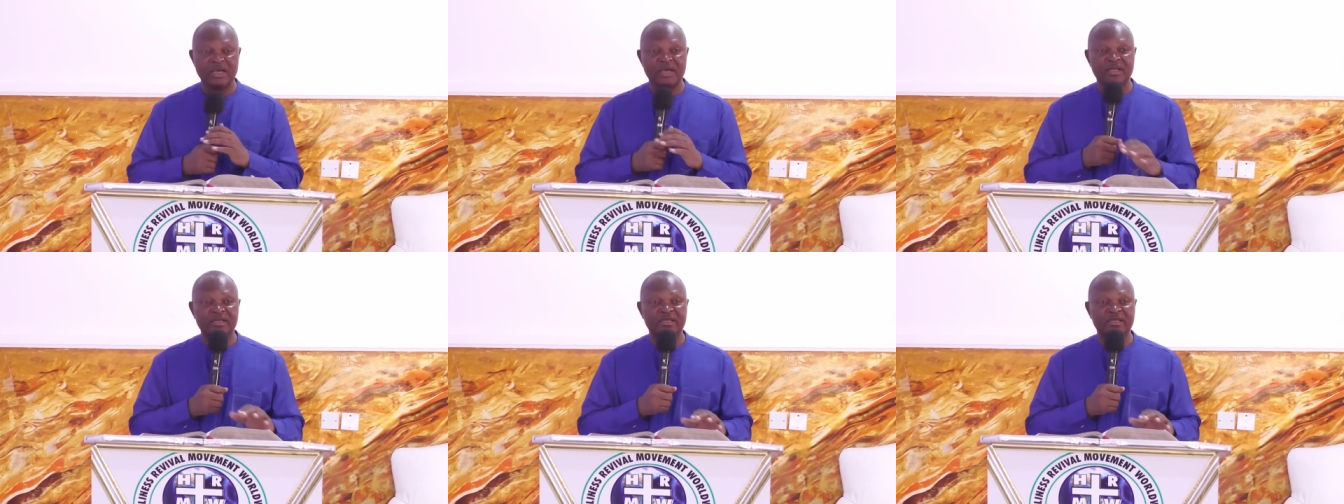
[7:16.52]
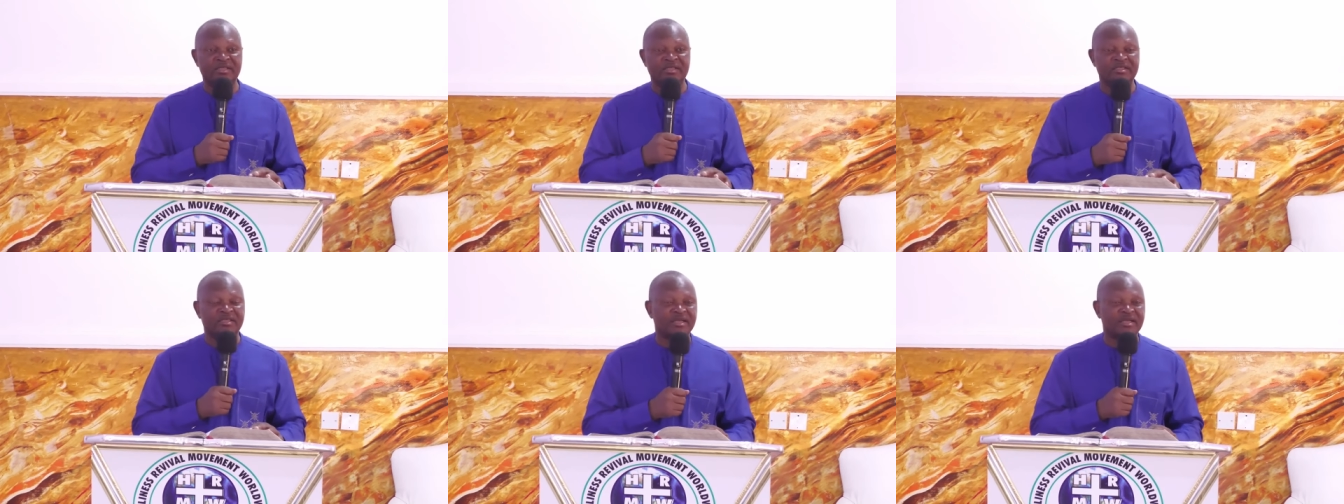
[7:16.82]

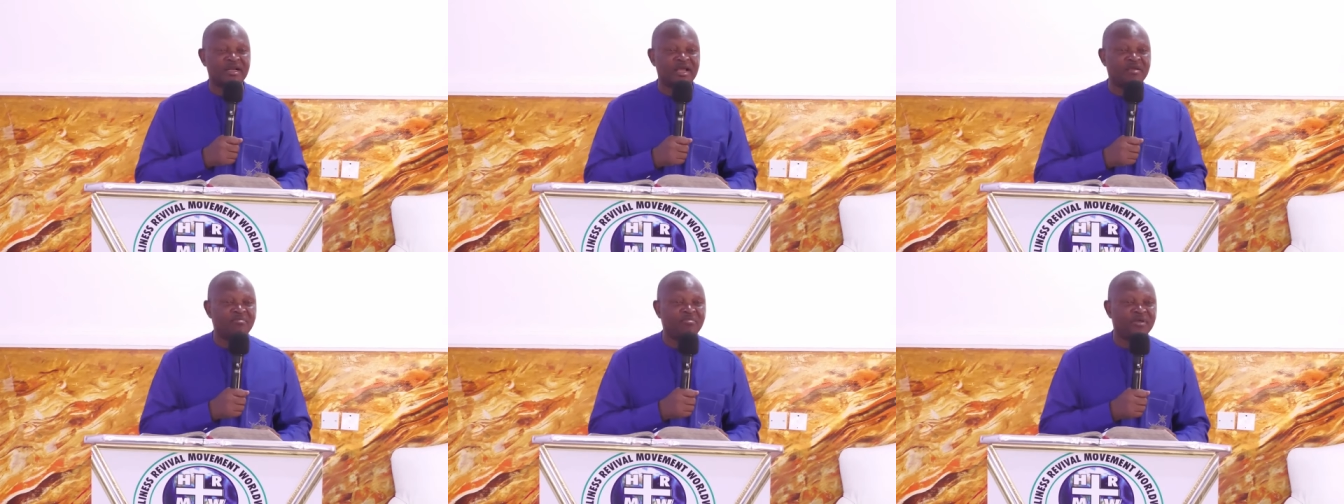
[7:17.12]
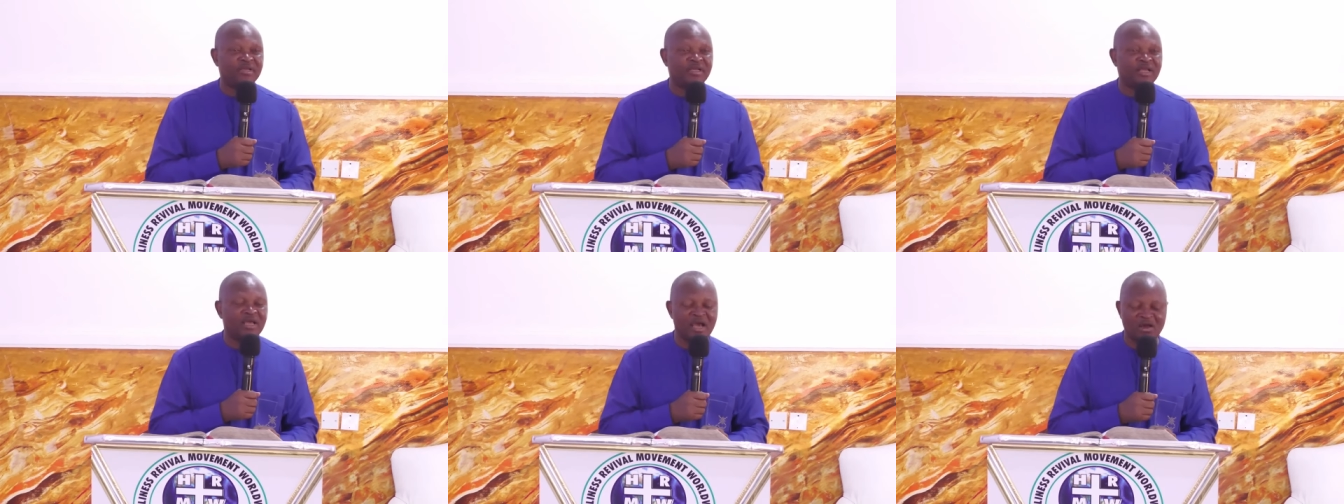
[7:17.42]
Describing
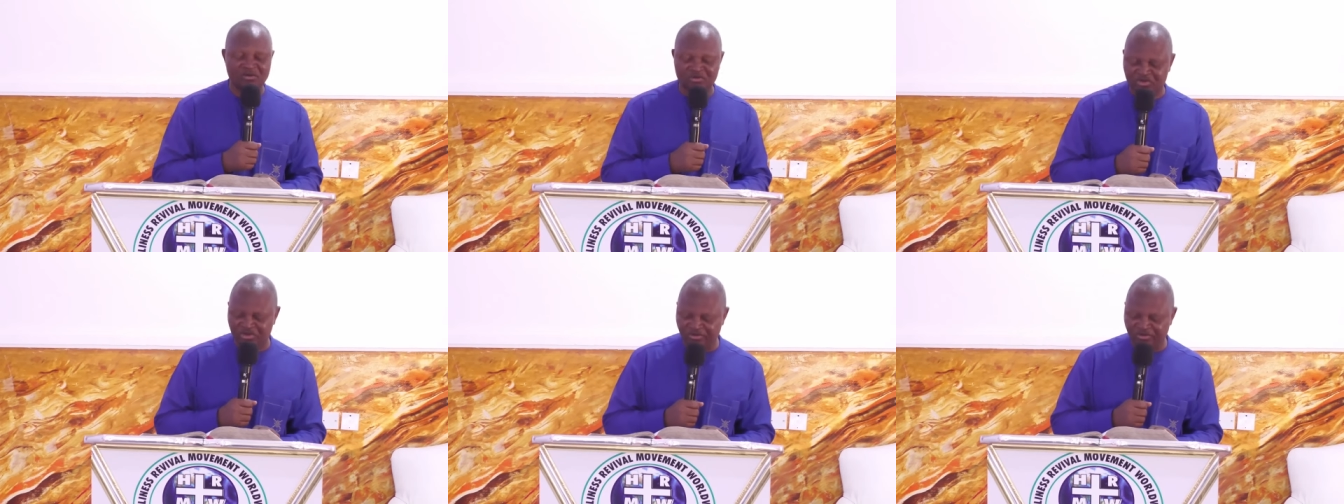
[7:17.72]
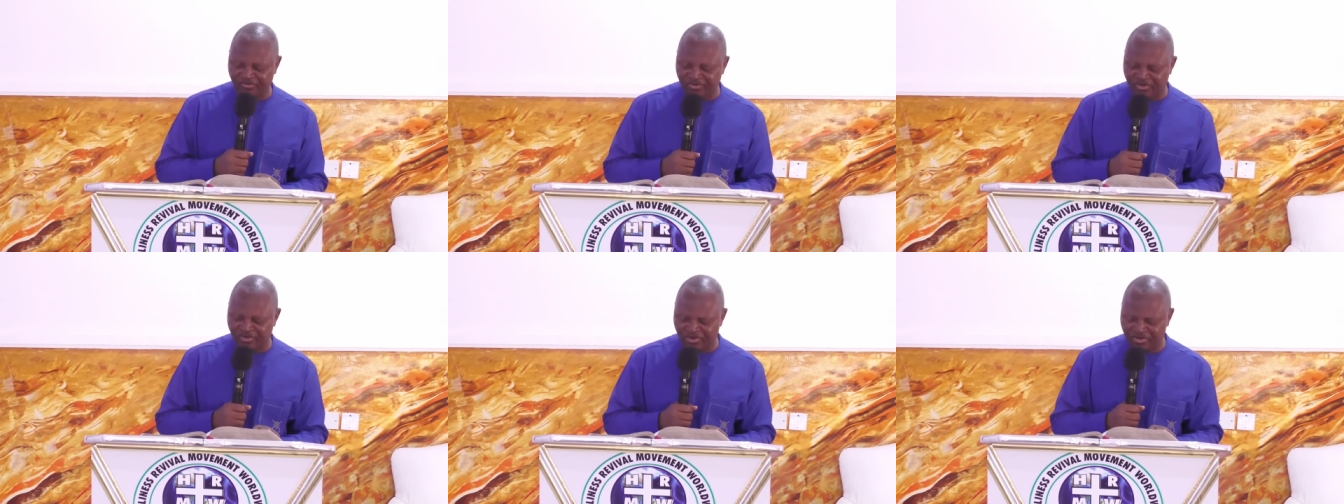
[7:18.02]
the house of
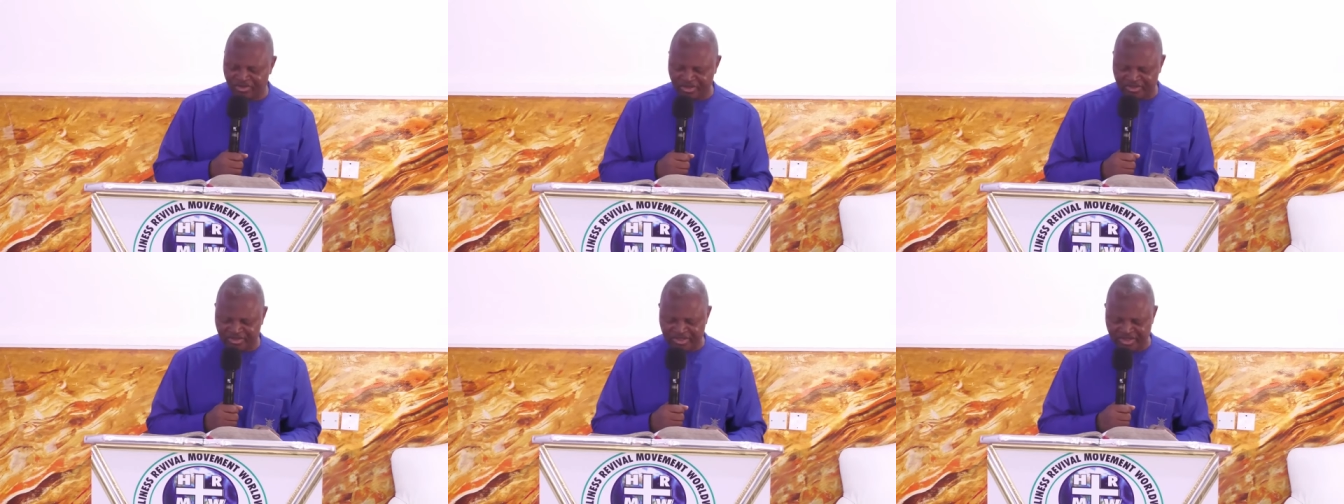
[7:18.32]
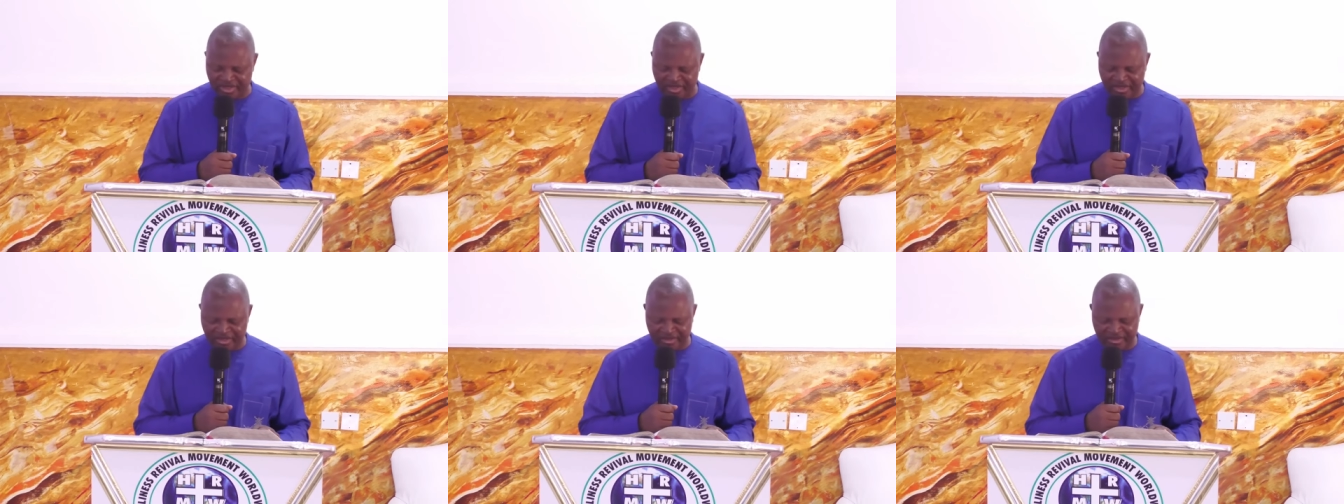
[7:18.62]
God, he
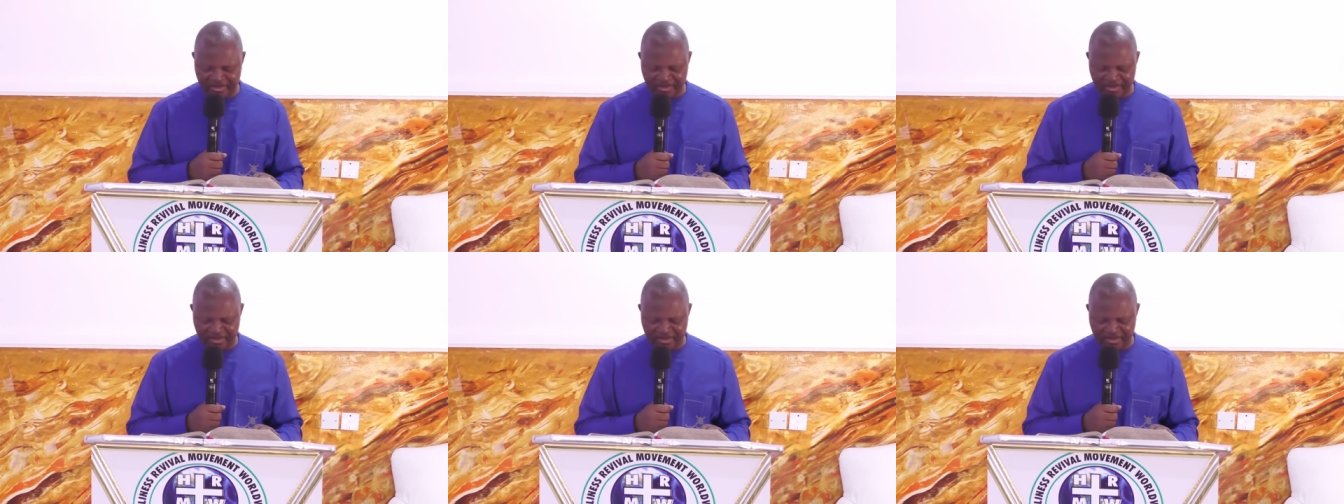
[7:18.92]
said,